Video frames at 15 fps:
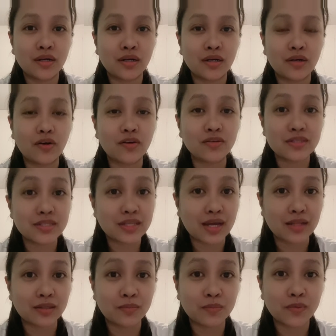on
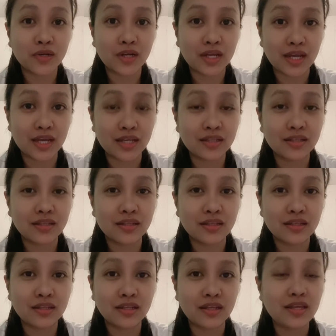Skatteverket
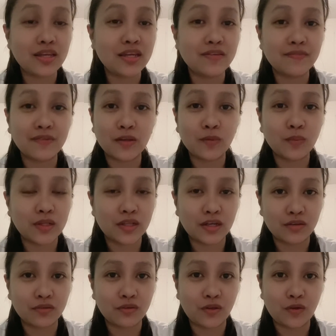even
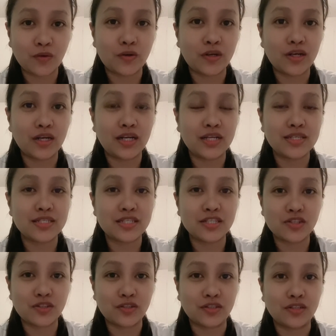without your
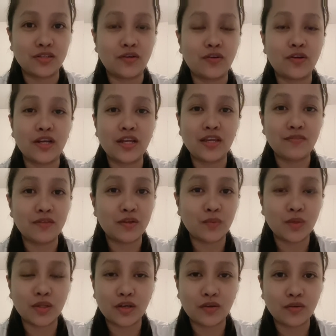decision or even
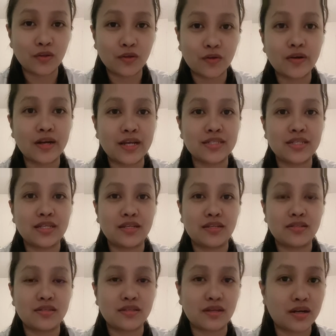without your
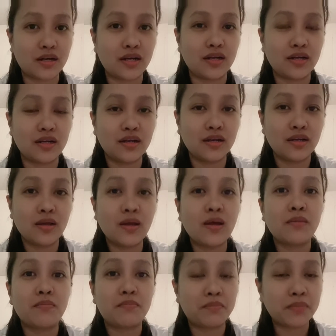residence card.
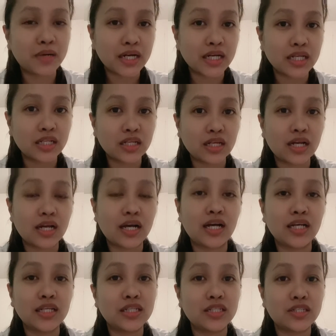But
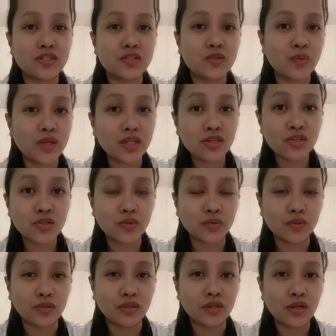under Swedish
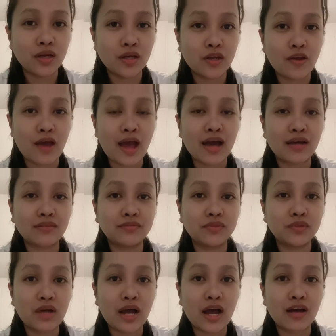rule, you have
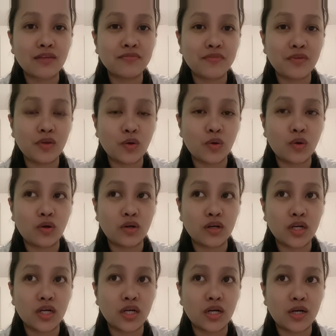to have
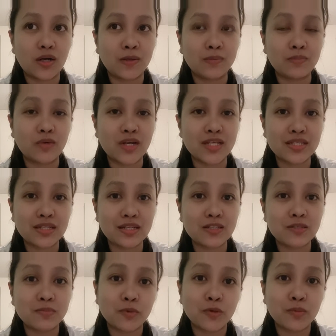your
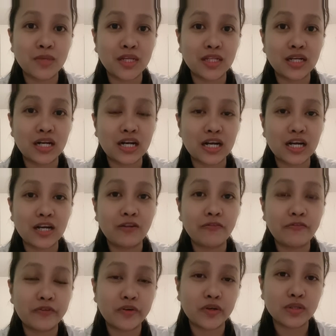residence permit card
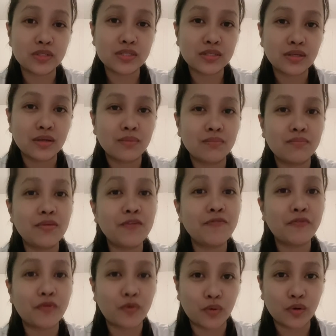first
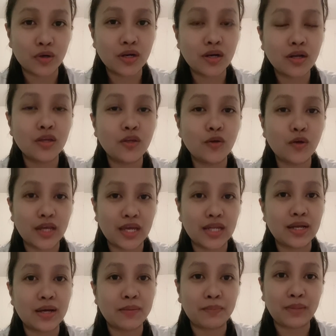before you
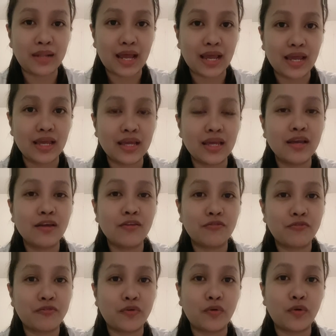can apply
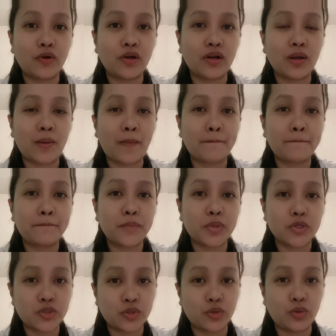for
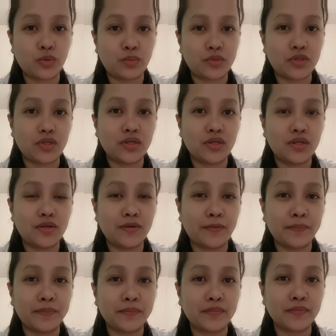personnummer.
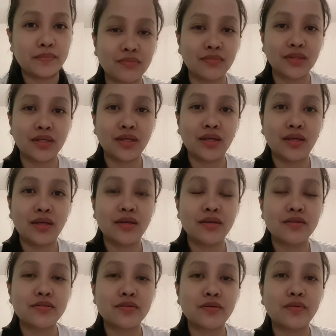
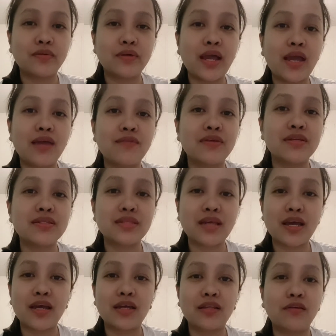So having
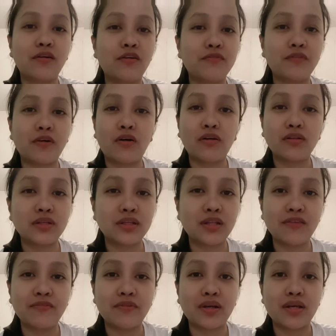said of all the
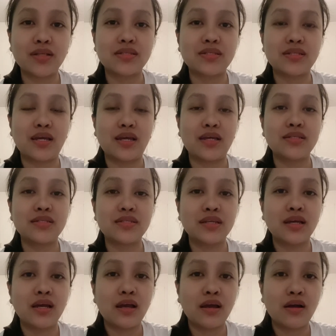differences
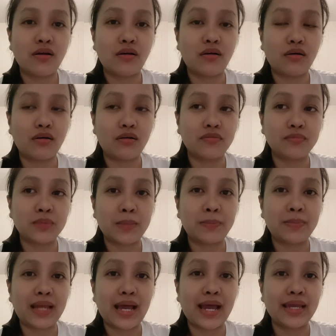of
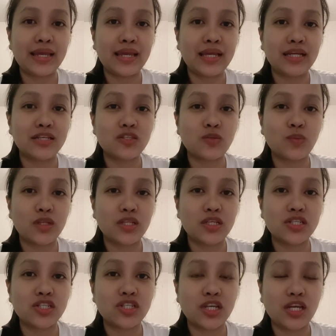applying
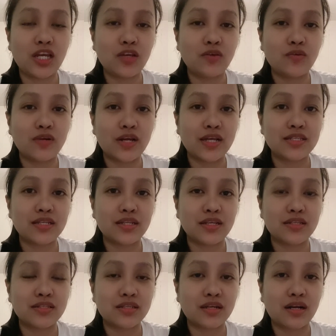Swedish EU
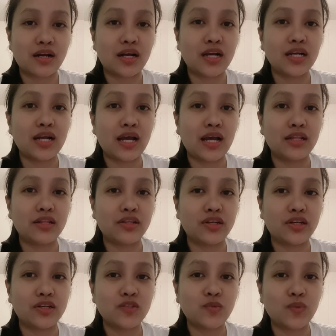residence card
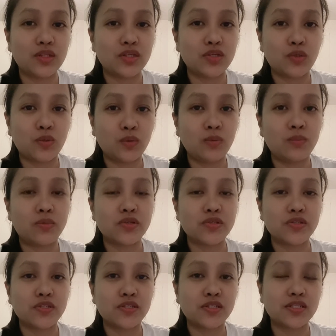under Swedish rule
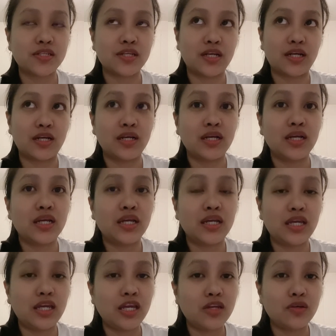versus the
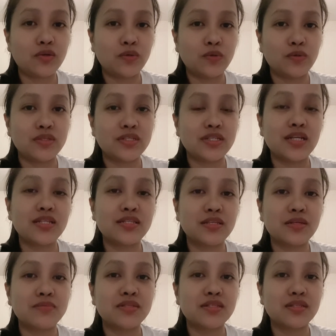EU rules, it
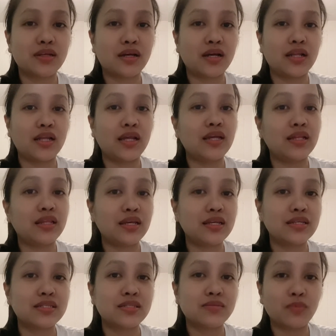seems that it
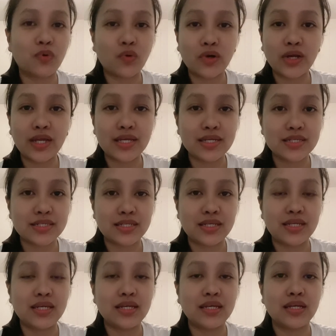is more
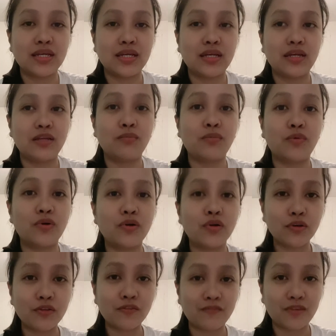easy and more
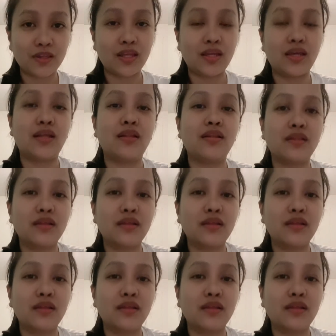convenient